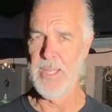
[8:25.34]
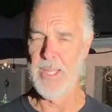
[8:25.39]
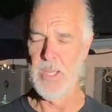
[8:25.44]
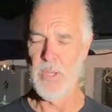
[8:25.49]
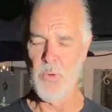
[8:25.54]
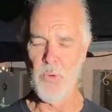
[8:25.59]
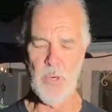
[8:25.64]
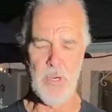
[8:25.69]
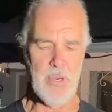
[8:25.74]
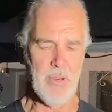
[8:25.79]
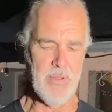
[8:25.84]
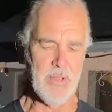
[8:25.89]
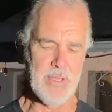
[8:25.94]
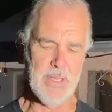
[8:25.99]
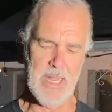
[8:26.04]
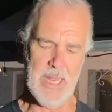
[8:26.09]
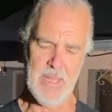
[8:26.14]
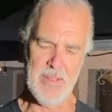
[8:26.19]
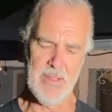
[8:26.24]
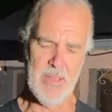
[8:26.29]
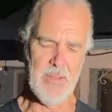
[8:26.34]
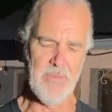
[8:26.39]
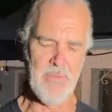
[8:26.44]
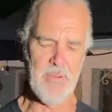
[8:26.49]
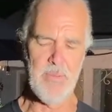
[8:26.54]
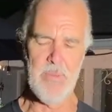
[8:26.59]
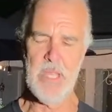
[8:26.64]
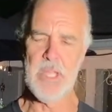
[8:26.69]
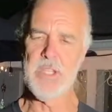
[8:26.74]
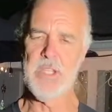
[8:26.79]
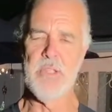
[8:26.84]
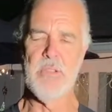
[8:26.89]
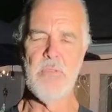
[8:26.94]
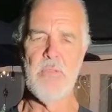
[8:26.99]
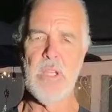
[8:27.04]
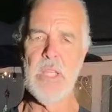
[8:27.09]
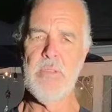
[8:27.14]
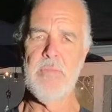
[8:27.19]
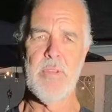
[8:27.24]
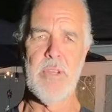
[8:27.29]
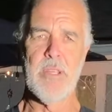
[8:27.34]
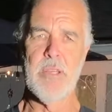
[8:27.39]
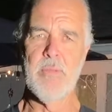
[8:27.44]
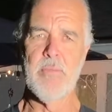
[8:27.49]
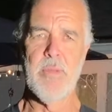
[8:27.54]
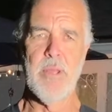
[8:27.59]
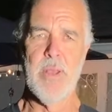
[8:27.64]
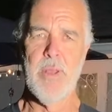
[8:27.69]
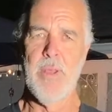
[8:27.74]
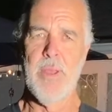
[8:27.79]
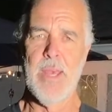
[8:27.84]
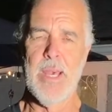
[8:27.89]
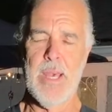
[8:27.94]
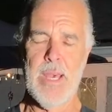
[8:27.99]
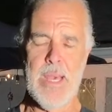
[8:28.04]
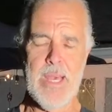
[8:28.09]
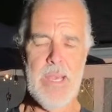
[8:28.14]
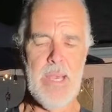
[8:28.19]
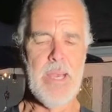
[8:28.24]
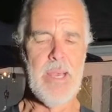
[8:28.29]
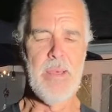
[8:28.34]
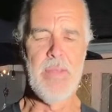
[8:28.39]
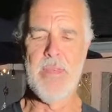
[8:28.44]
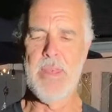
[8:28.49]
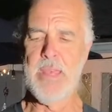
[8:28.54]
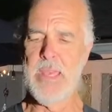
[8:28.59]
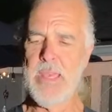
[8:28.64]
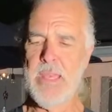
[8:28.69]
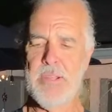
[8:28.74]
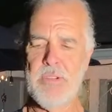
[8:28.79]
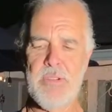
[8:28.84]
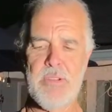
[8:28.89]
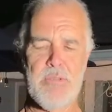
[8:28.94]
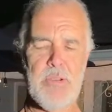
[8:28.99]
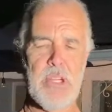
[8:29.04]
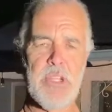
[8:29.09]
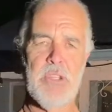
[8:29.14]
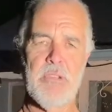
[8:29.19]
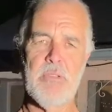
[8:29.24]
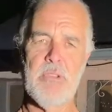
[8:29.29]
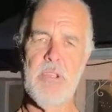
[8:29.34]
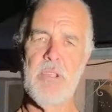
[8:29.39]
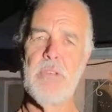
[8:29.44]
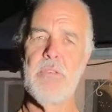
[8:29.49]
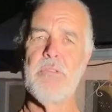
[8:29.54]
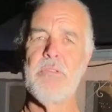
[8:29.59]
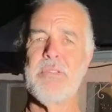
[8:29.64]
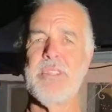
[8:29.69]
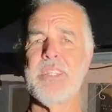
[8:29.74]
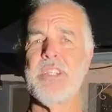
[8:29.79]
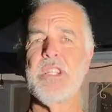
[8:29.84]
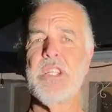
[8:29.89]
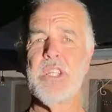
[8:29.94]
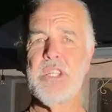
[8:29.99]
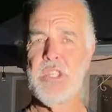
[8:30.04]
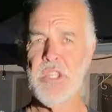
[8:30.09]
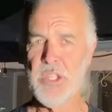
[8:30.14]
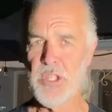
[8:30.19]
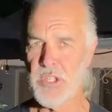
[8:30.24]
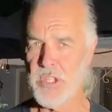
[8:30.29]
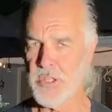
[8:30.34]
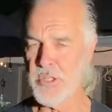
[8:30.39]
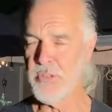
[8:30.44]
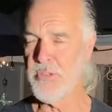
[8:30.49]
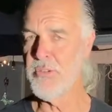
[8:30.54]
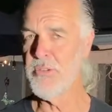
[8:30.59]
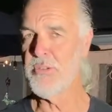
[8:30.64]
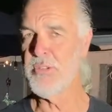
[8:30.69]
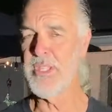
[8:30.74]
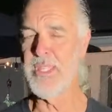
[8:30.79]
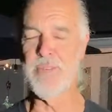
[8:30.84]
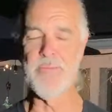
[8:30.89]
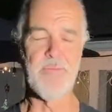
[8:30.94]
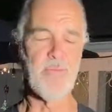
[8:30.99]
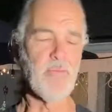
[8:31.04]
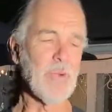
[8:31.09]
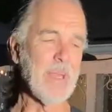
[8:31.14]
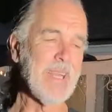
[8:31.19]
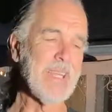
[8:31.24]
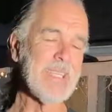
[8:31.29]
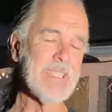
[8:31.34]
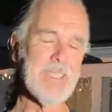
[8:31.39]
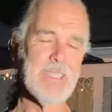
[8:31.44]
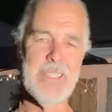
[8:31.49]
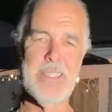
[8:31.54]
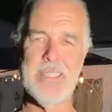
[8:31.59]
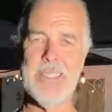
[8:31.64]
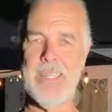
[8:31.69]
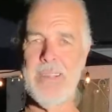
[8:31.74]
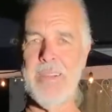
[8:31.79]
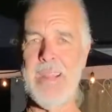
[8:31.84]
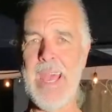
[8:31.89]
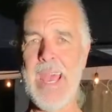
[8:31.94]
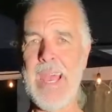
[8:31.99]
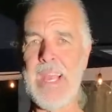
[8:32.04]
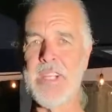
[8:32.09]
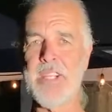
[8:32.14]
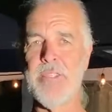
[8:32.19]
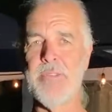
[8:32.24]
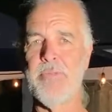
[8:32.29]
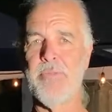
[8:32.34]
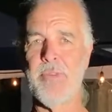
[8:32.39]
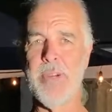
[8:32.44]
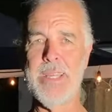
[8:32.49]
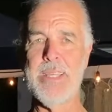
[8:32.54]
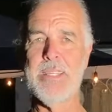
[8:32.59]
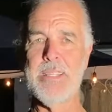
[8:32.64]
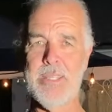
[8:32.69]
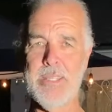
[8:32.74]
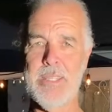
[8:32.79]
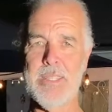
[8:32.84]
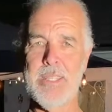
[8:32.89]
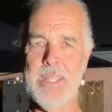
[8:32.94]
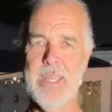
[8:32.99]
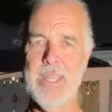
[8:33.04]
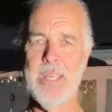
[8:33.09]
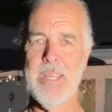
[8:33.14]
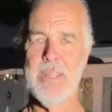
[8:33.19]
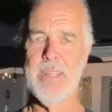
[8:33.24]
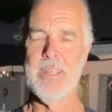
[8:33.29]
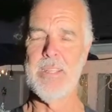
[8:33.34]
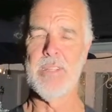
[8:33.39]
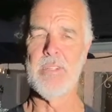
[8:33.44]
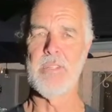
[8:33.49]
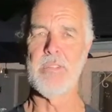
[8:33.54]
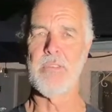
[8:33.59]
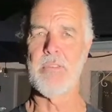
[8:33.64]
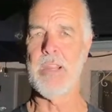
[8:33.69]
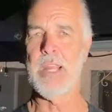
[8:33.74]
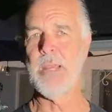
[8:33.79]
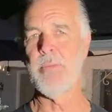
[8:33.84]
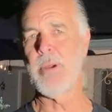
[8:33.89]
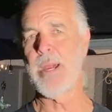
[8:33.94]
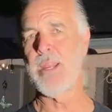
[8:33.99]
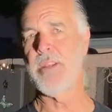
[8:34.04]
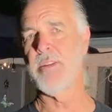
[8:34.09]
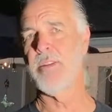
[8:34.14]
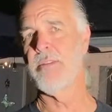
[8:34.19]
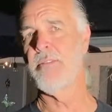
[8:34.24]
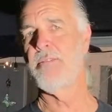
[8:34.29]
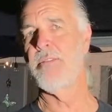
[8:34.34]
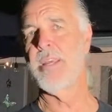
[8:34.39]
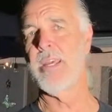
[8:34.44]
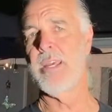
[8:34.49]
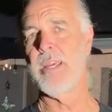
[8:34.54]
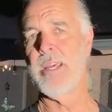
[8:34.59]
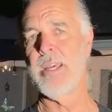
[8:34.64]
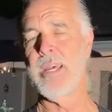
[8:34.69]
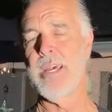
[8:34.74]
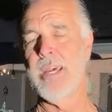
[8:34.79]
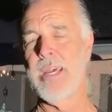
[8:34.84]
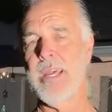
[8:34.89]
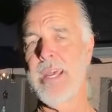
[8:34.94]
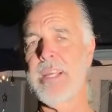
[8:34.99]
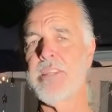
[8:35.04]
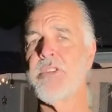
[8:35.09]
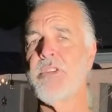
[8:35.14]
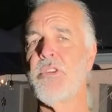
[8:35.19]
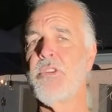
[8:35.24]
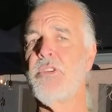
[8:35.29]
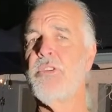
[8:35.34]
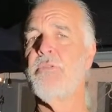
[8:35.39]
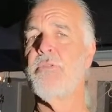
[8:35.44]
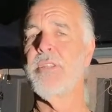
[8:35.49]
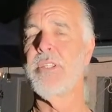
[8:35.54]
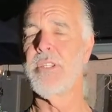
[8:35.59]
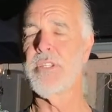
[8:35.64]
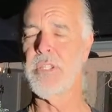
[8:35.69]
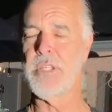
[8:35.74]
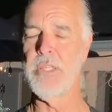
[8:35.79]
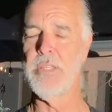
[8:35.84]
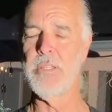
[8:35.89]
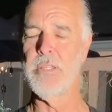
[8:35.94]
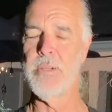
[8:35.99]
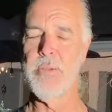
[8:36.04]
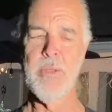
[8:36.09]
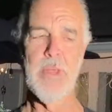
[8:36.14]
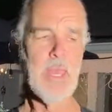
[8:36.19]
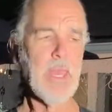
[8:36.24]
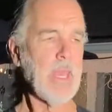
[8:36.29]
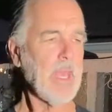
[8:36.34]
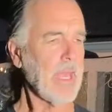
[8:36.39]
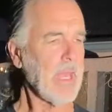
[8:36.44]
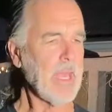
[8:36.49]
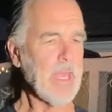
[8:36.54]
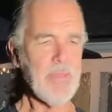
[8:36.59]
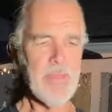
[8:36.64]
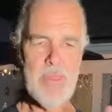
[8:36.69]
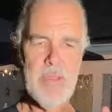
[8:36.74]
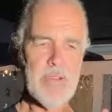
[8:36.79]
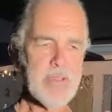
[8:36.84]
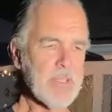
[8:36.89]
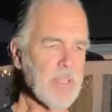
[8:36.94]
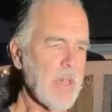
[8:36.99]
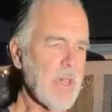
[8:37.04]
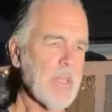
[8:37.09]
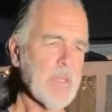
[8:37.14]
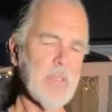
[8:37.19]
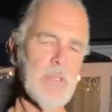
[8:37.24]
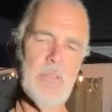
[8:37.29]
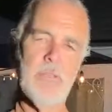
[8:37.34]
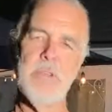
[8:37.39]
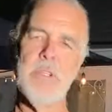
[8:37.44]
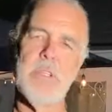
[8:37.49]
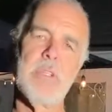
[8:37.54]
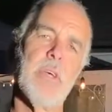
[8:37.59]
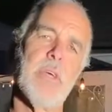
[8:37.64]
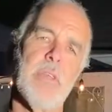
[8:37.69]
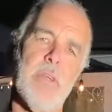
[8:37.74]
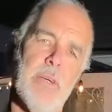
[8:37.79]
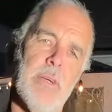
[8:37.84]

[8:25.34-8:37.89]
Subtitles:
where they're taking the information you've given them, the instructional cues, the teaching cues, the phrases that are action phrases that describe how to do execute the skill, and they're talking to each other.